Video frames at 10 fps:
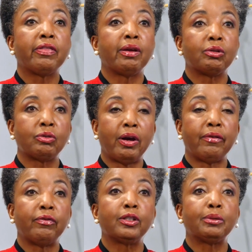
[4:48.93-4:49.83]
They were
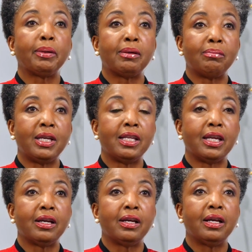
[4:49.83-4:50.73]
tried first by the
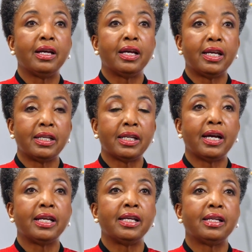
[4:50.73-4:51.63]
media,
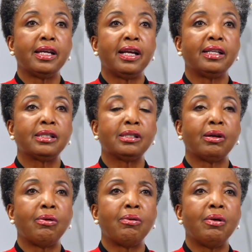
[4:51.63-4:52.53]
indicted, and
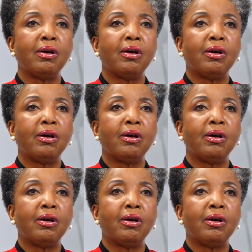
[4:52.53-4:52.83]
so